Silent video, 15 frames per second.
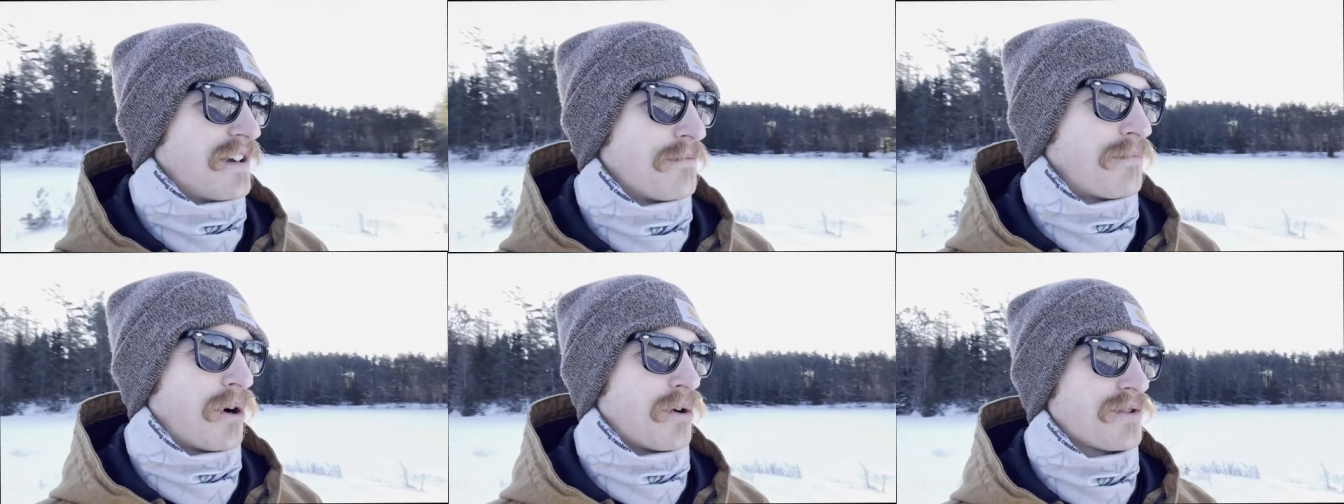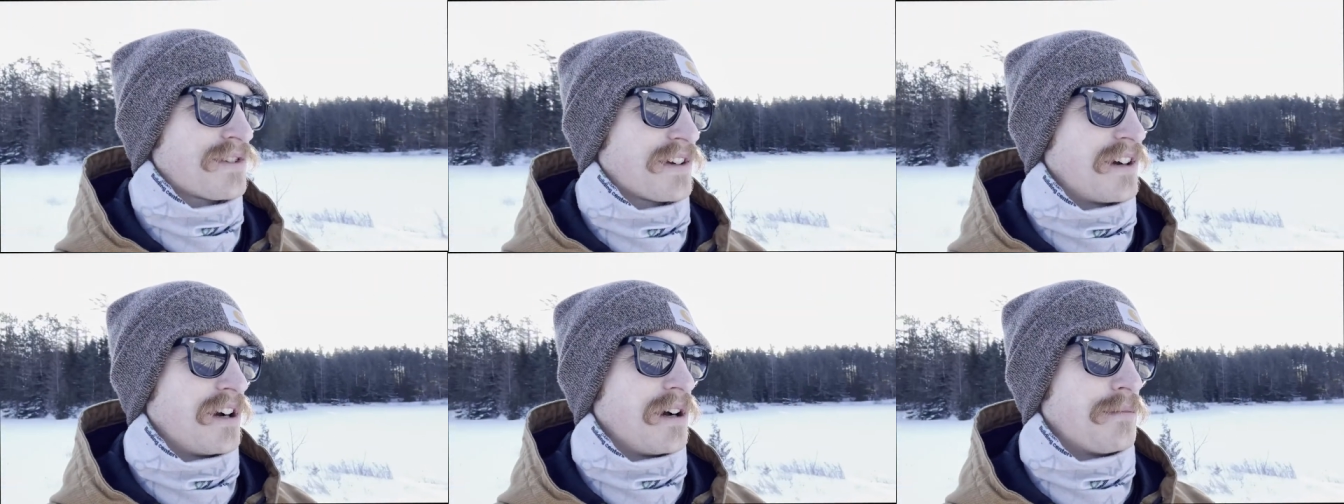
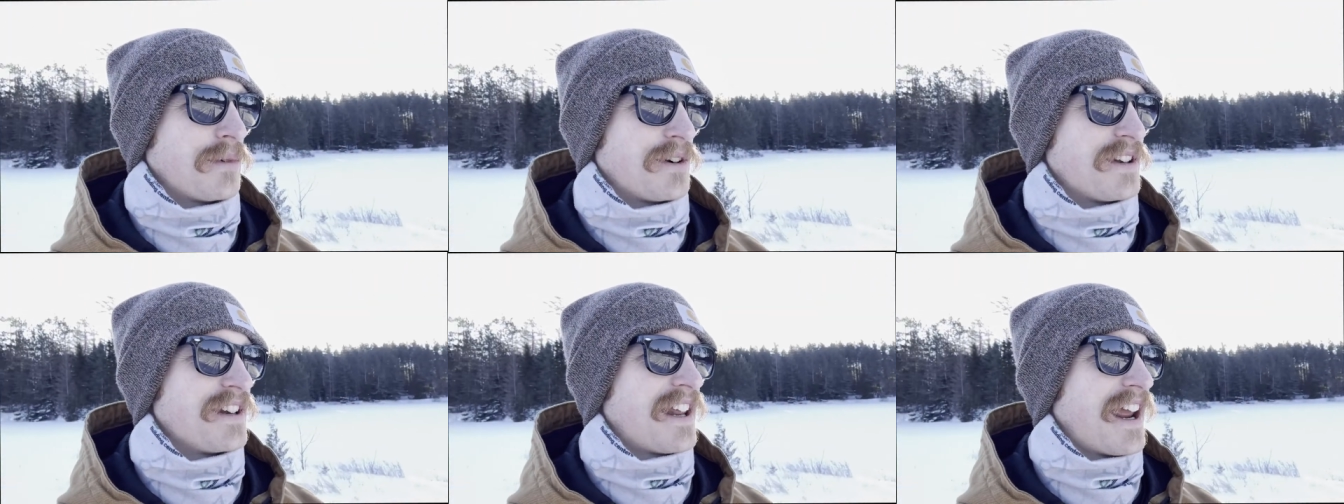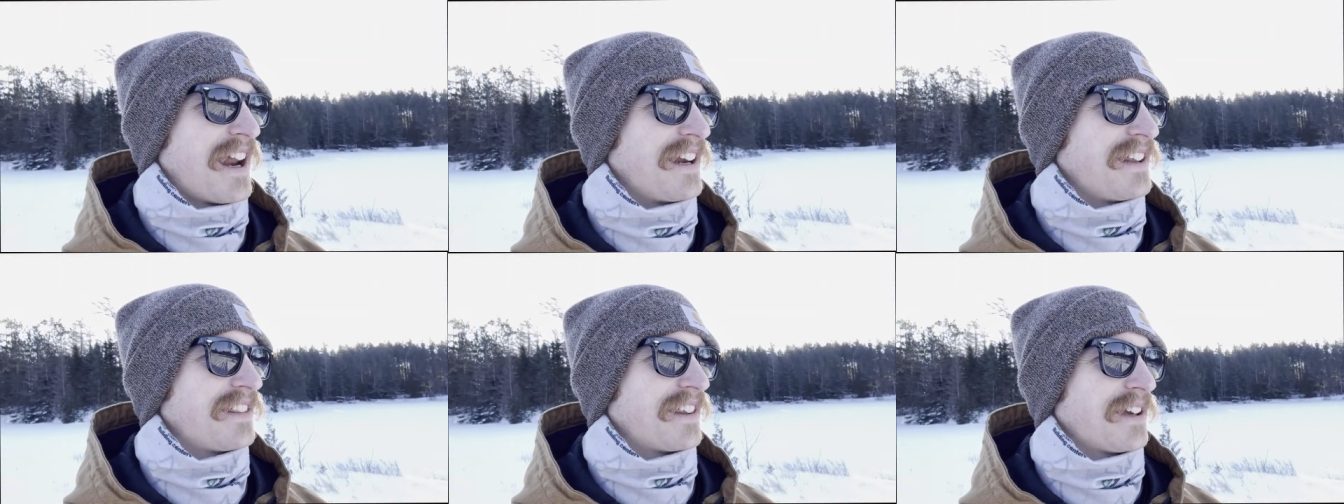posted them or did
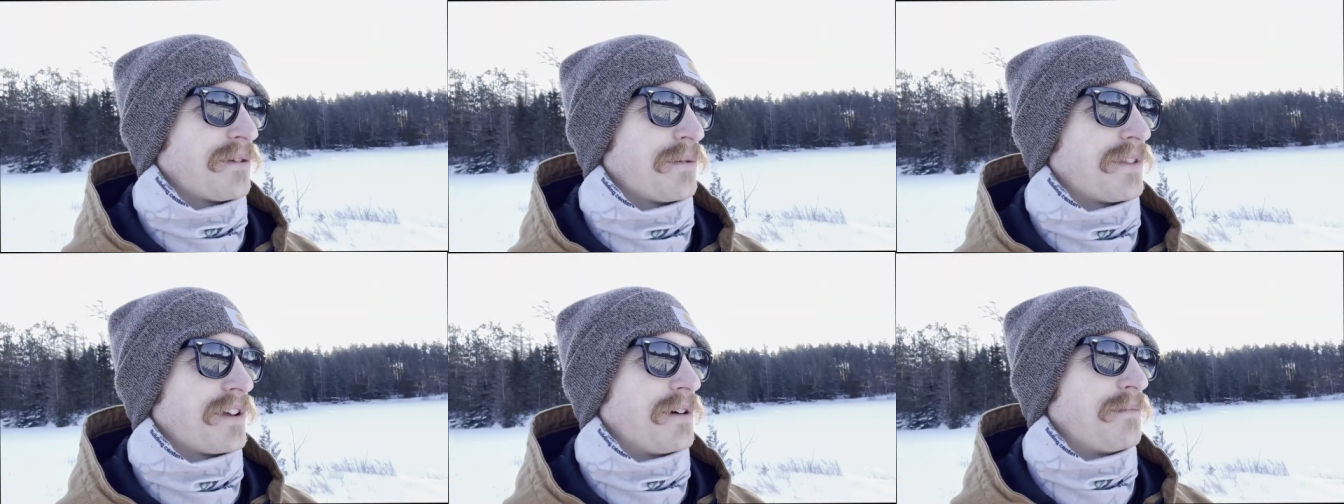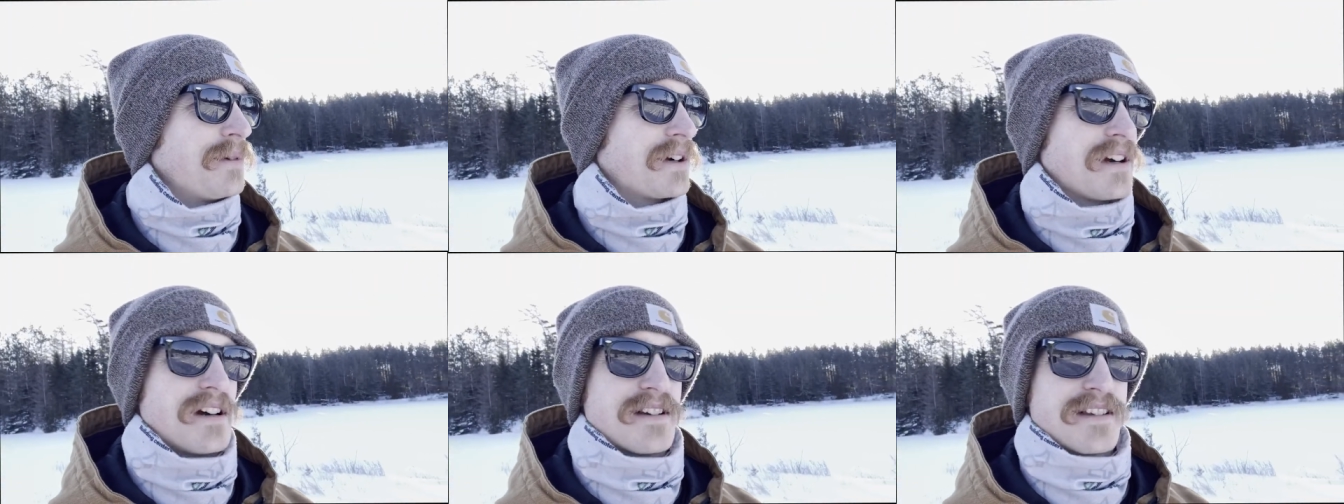anything with them
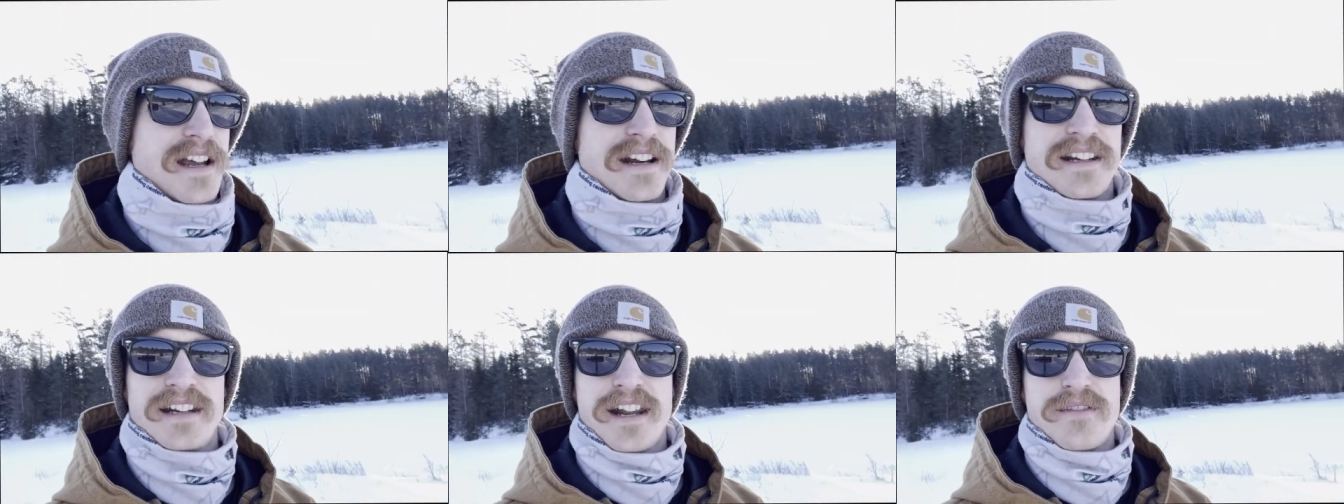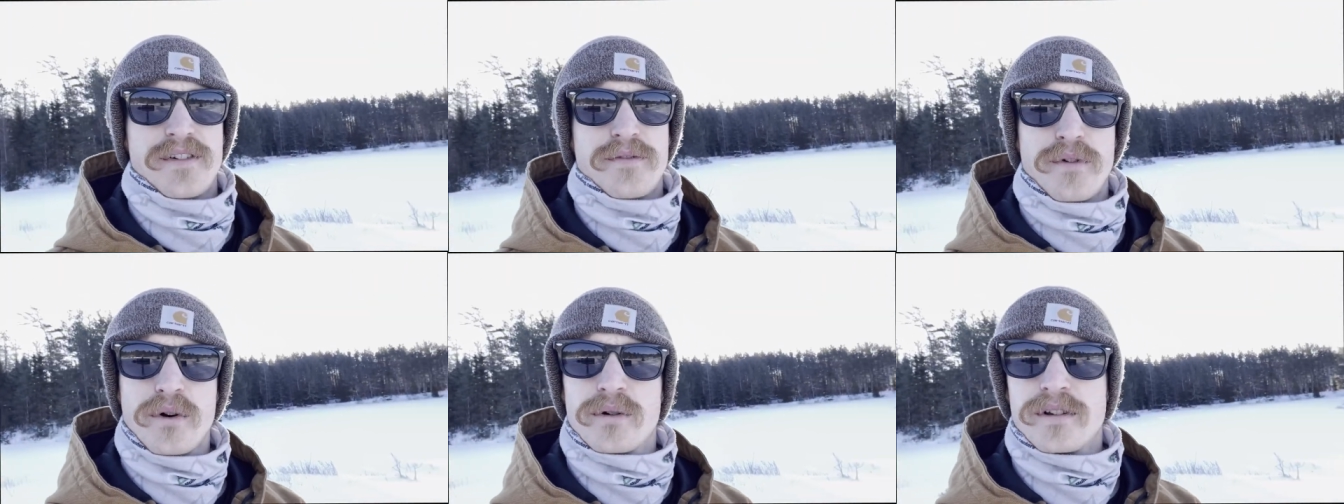because I didn't have a
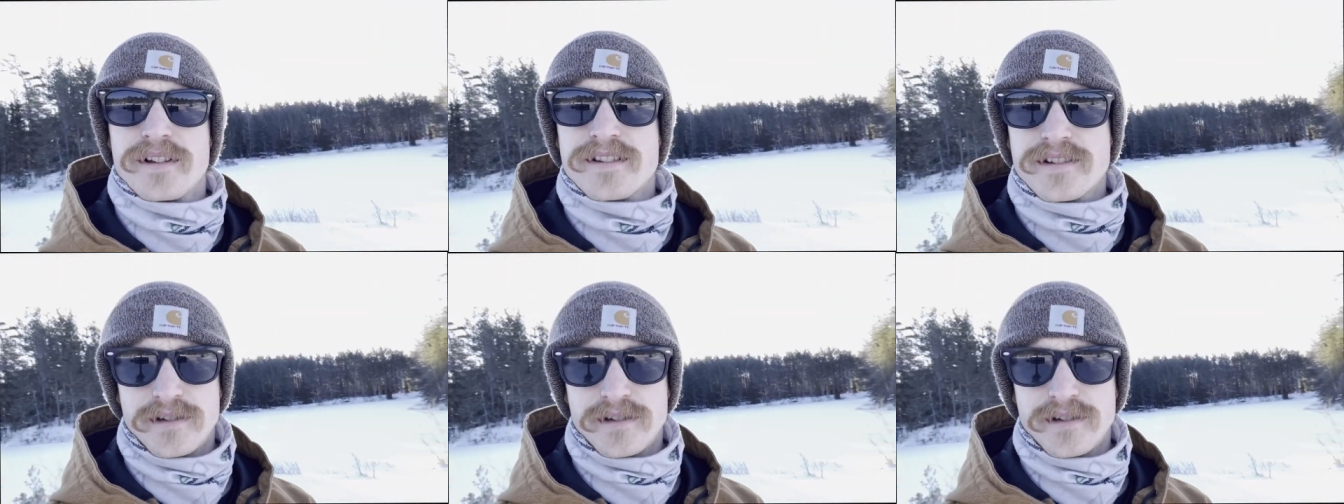vocalist